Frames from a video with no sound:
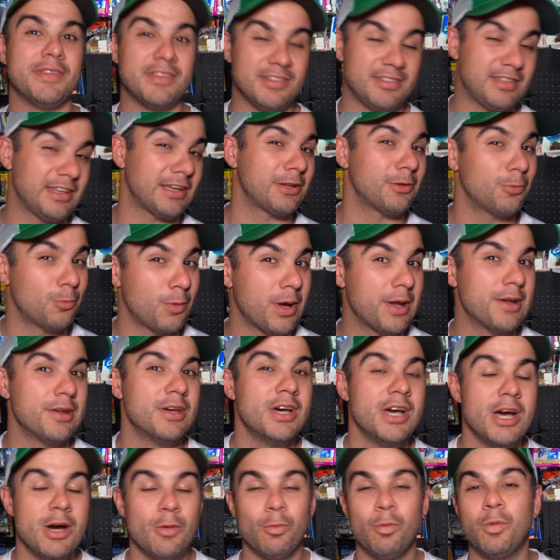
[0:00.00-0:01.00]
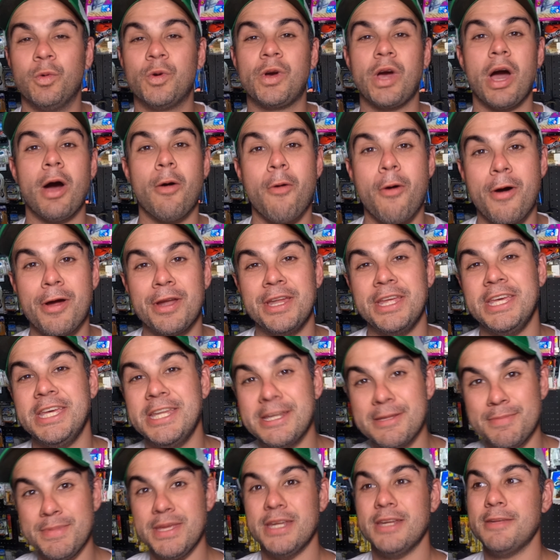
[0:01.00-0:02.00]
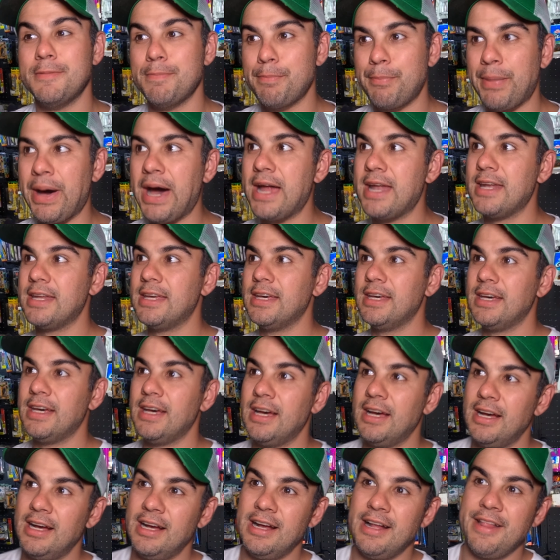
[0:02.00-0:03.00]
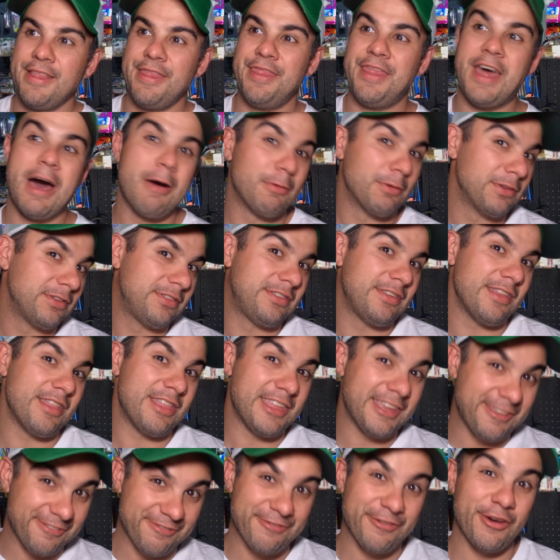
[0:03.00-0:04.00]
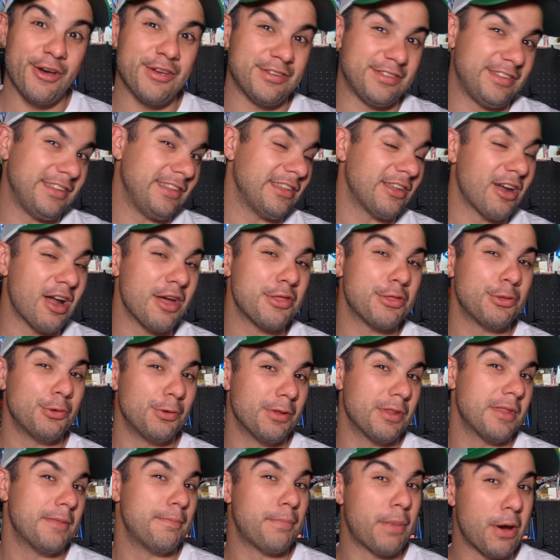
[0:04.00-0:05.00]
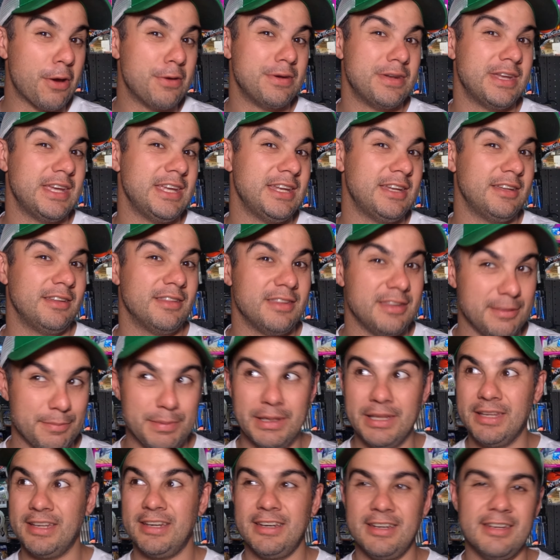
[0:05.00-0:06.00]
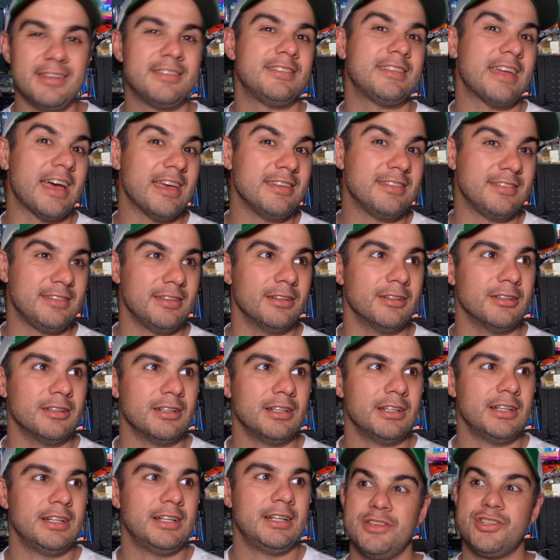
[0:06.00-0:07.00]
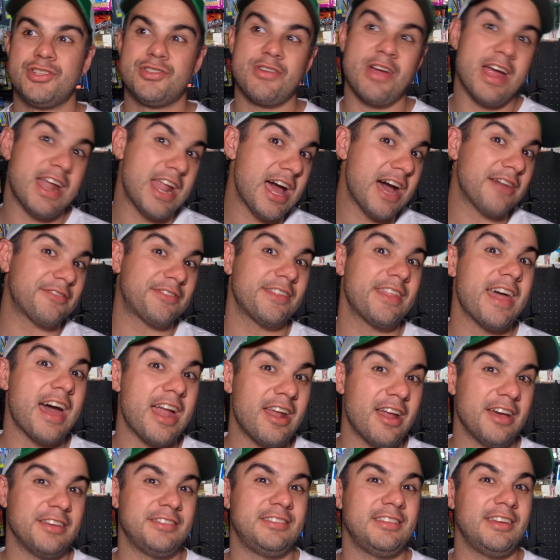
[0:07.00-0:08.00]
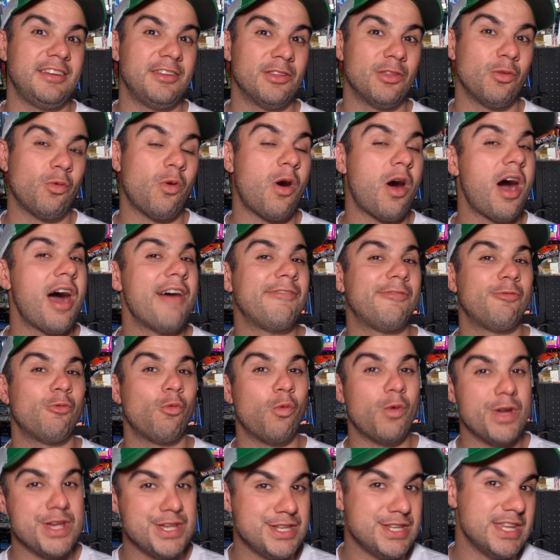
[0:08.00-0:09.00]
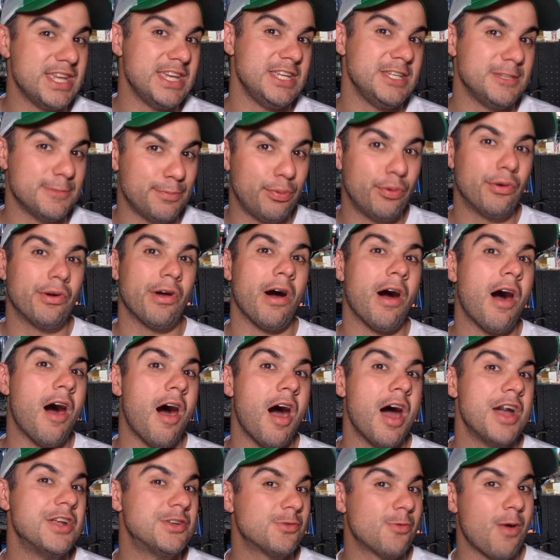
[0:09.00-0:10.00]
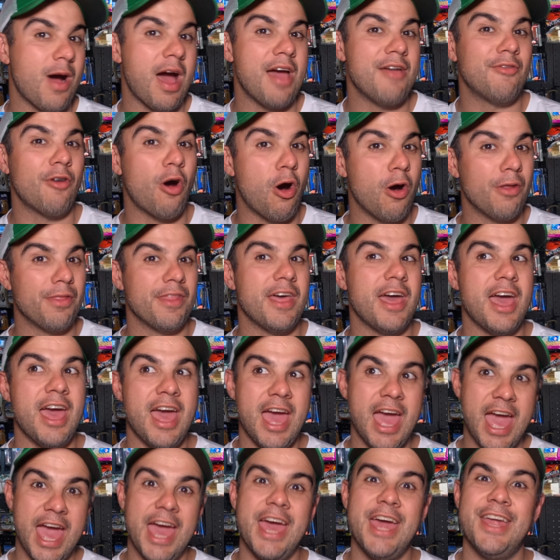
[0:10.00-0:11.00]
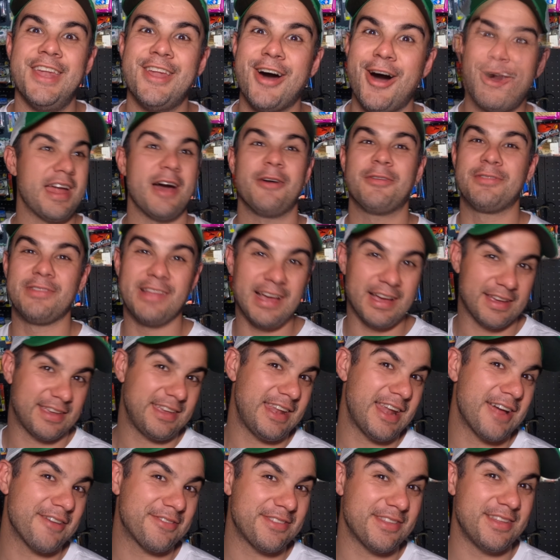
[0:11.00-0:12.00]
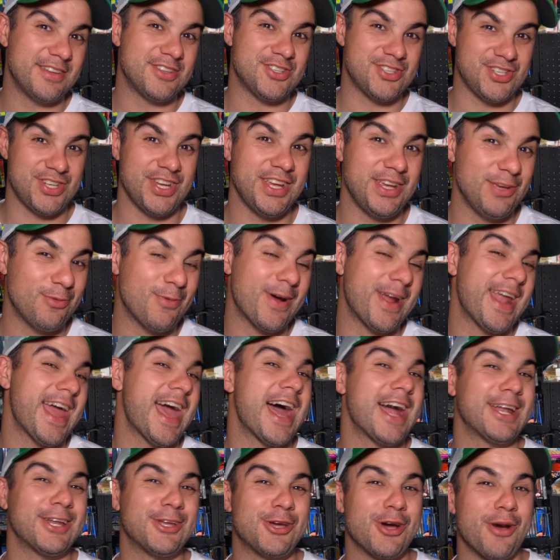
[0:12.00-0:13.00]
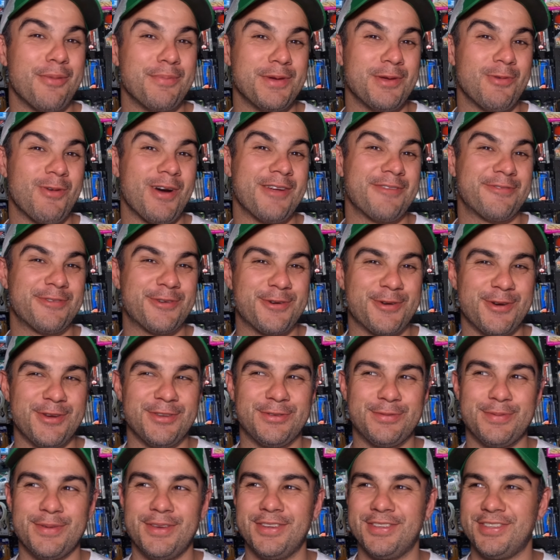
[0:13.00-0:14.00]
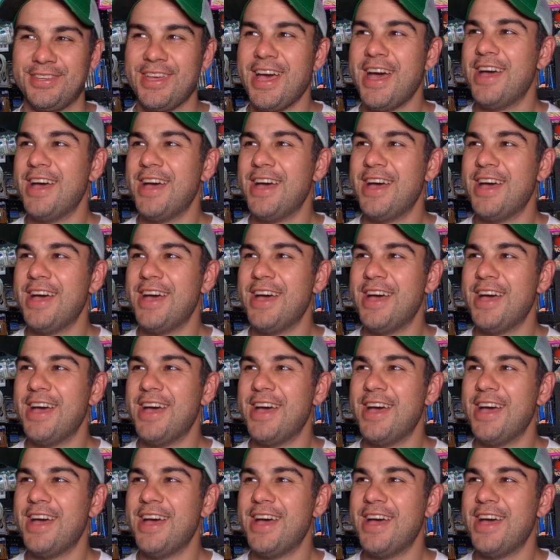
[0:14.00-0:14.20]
The second one will go on in a minute, but that was the first thing that I thought the boat needed, the ability to stay still. Straight after that, I said to the wife, we need to put a Hydrowave on there. And I was lucky enough that she went out and got me one for Christmas.